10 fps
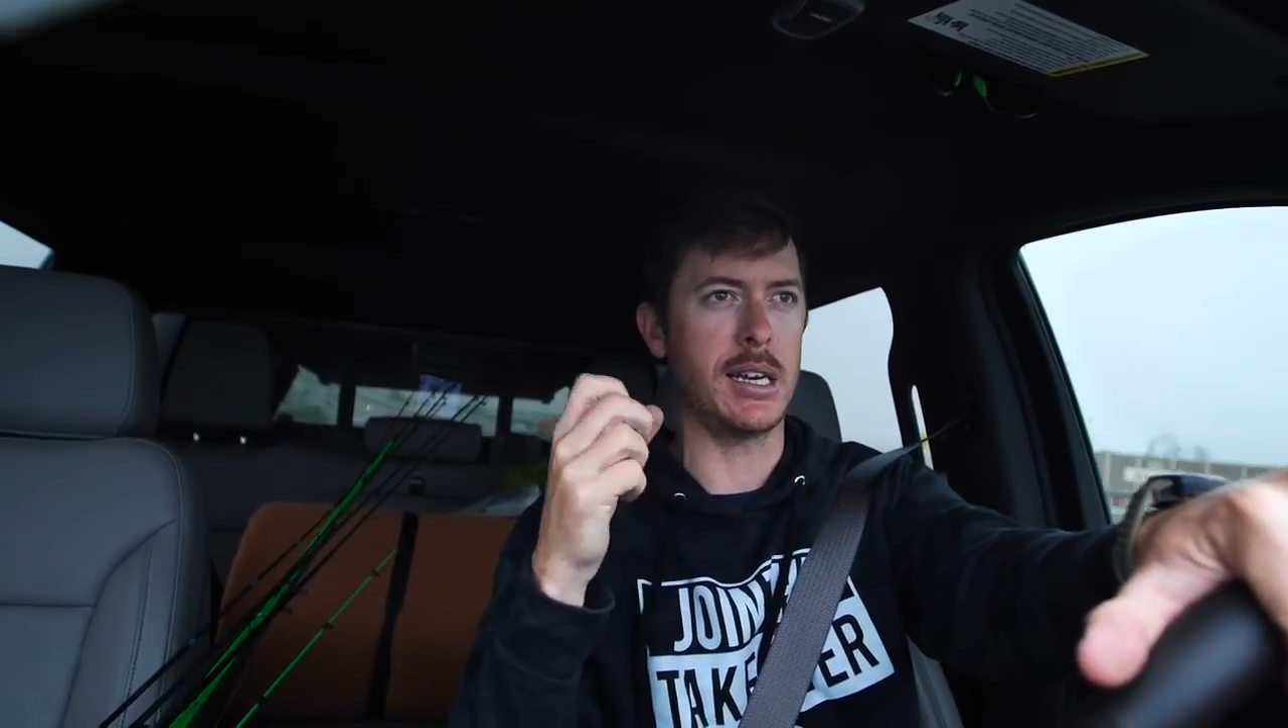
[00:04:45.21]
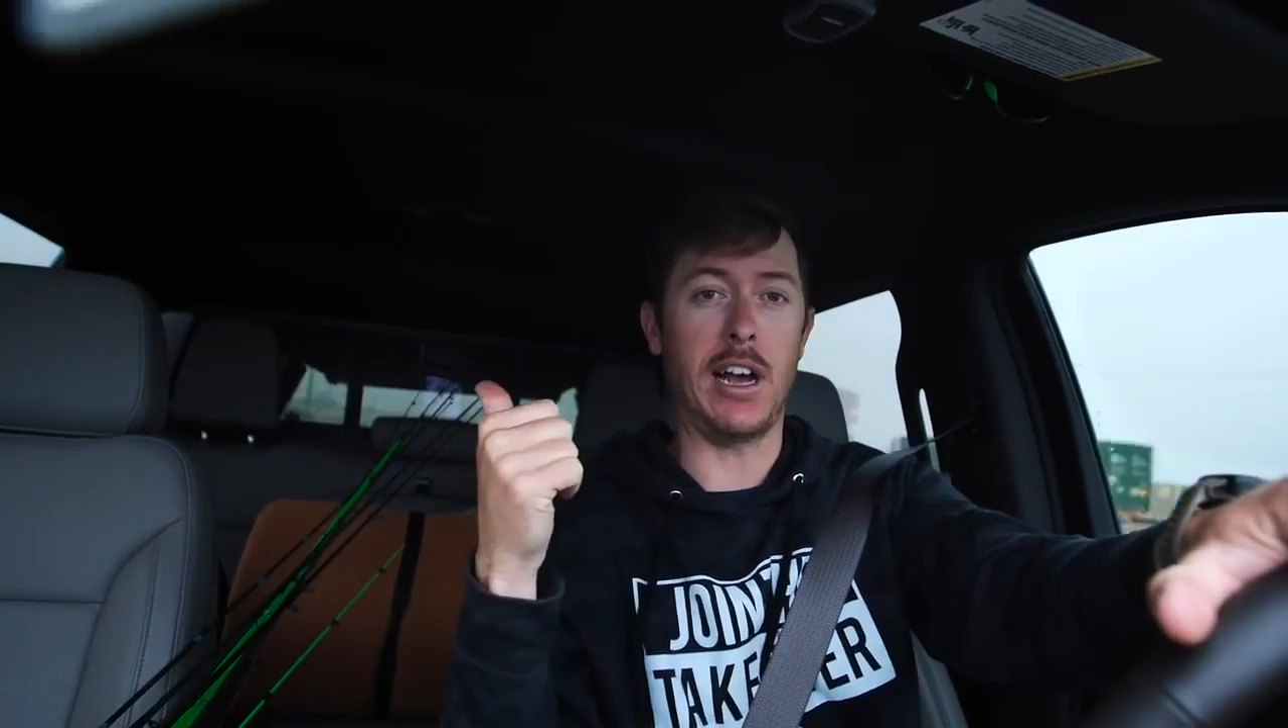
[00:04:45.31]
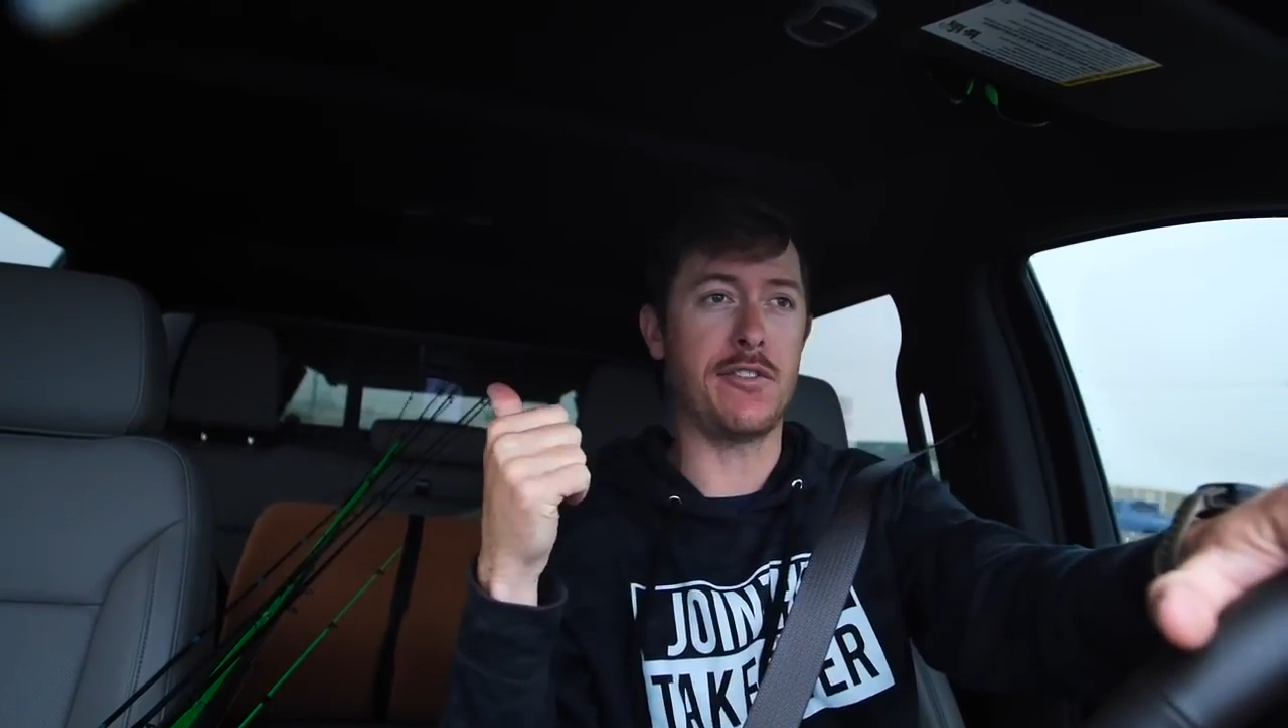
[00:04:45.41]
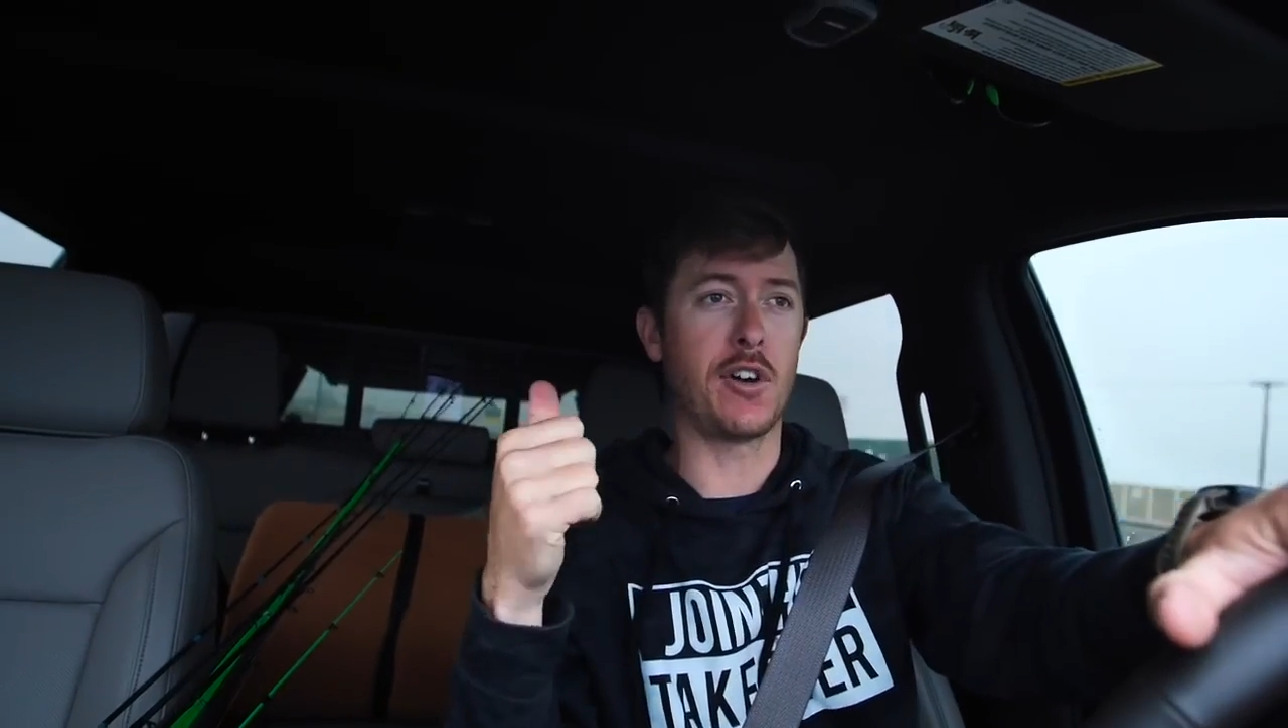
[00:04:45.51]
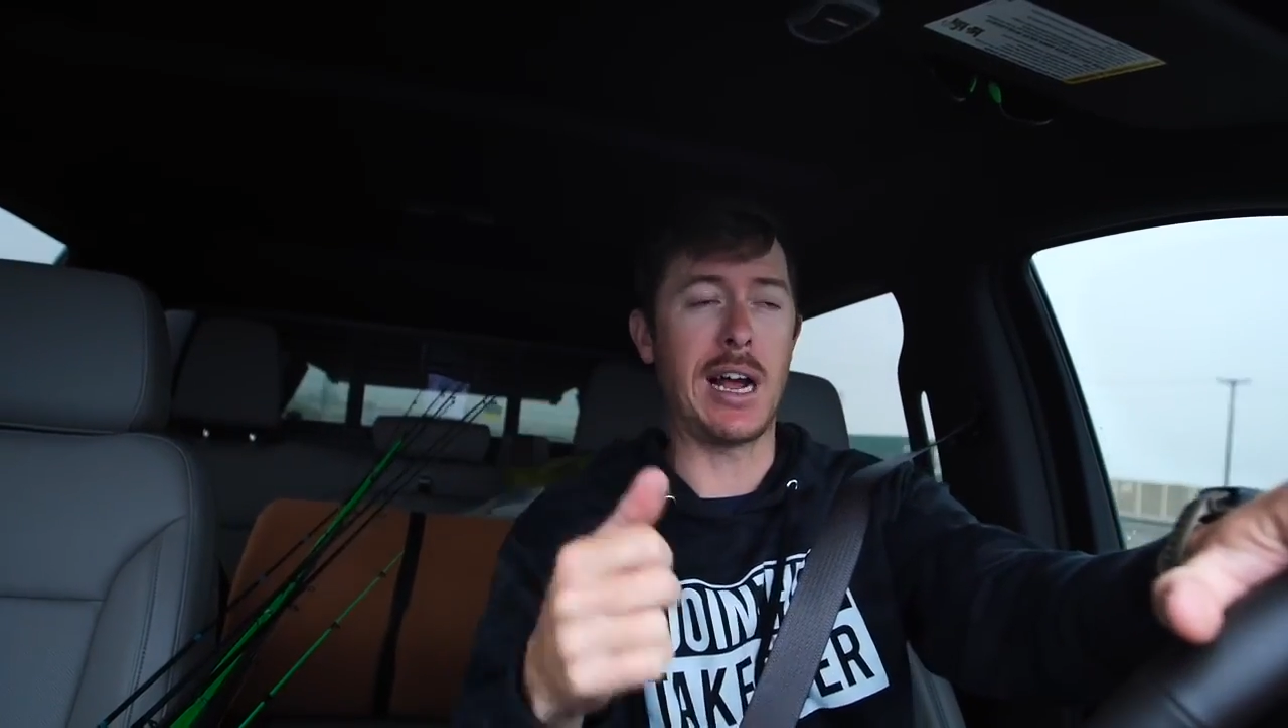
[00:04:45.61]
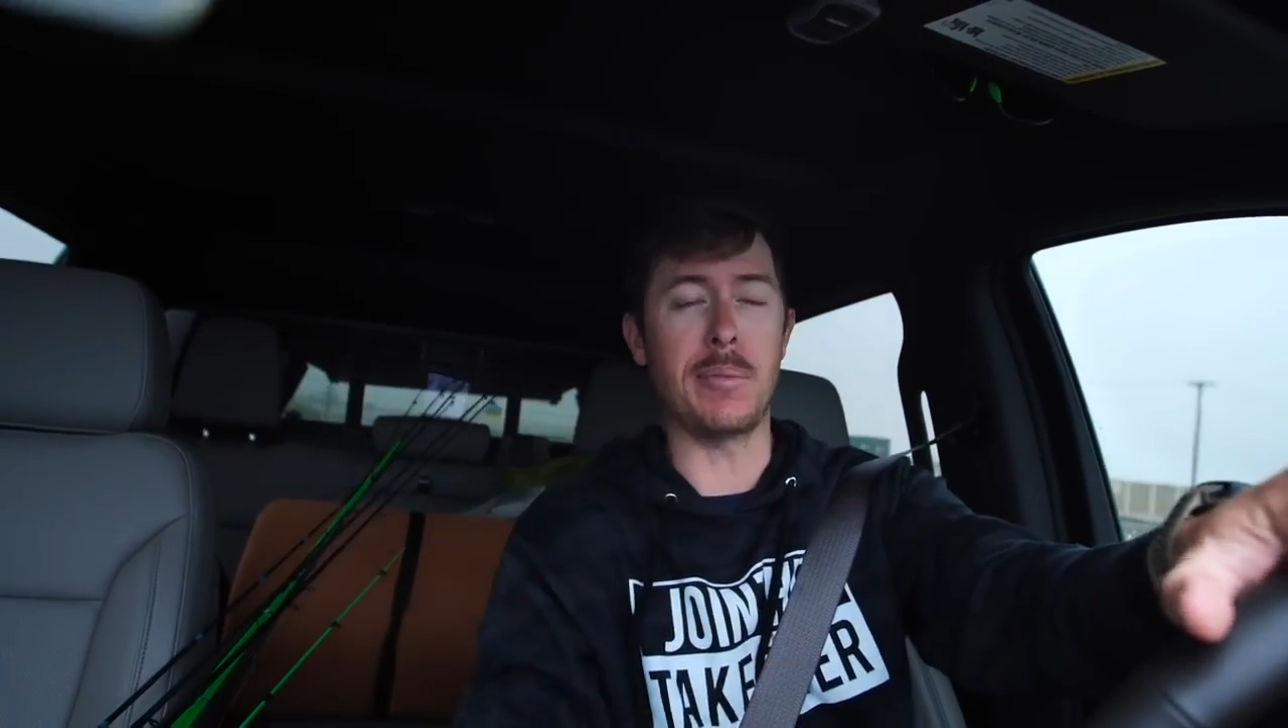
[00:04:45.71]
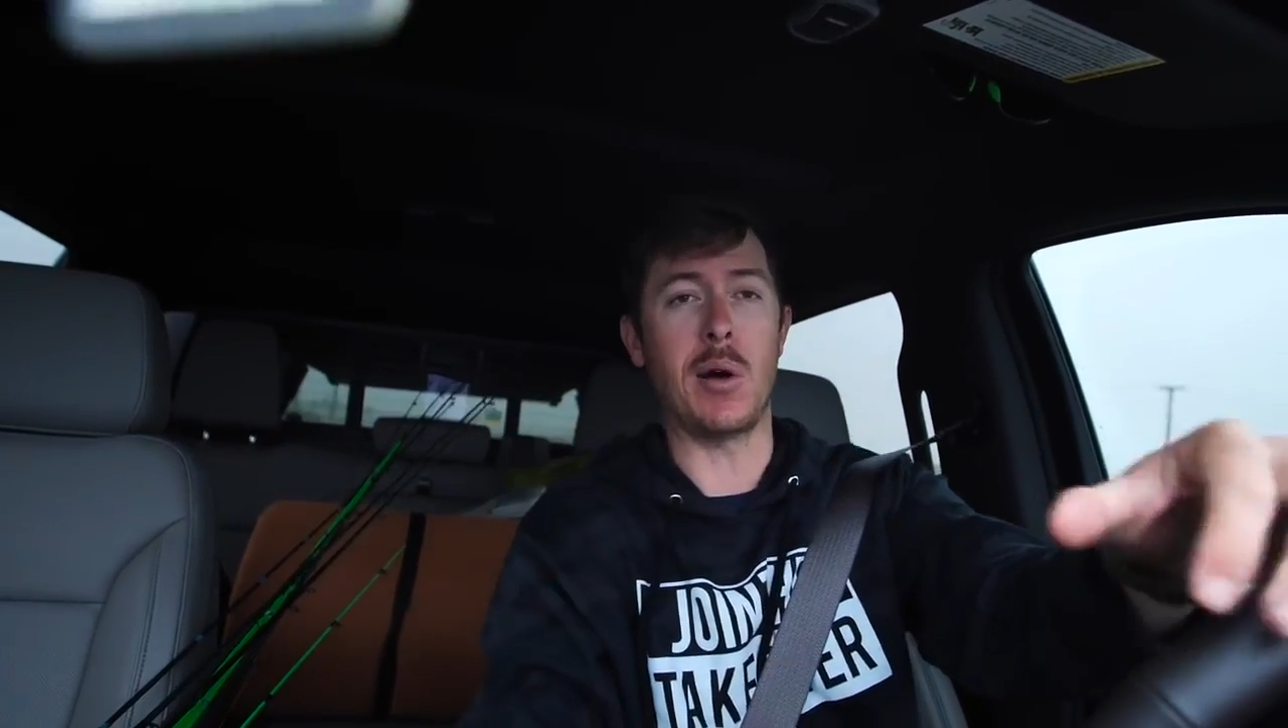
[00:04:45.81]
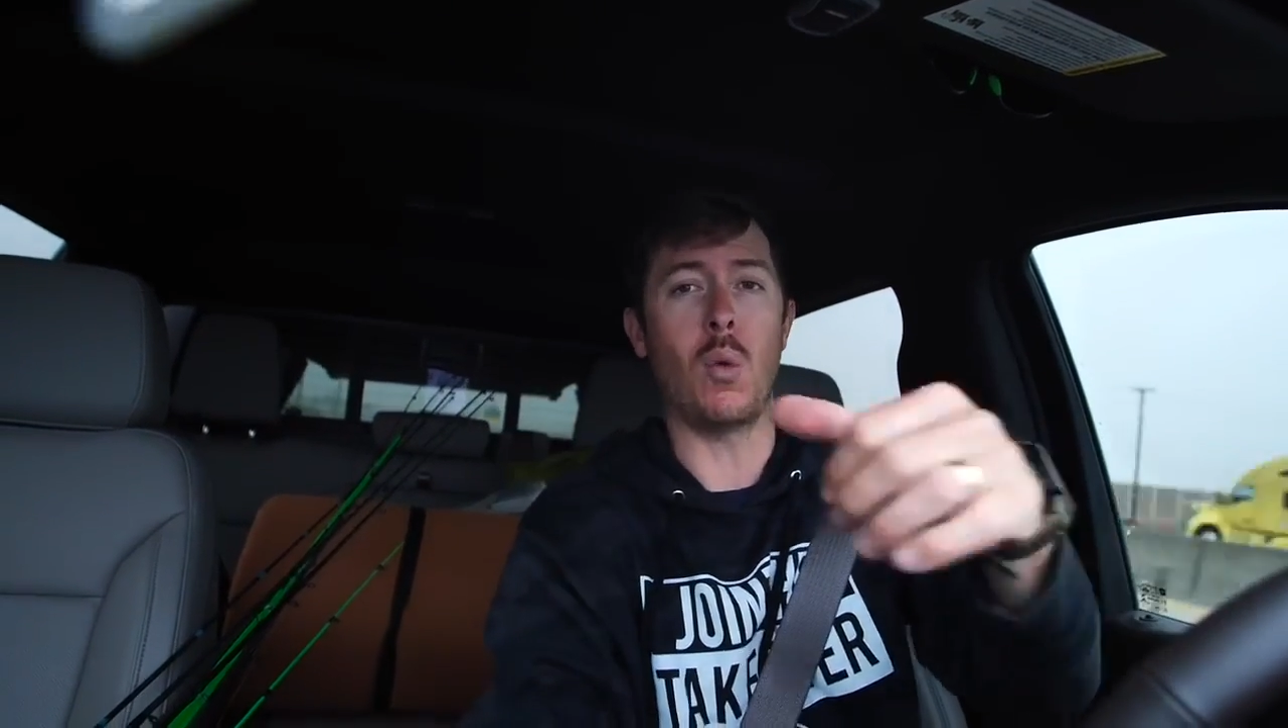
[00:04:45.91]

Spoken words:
I forgot my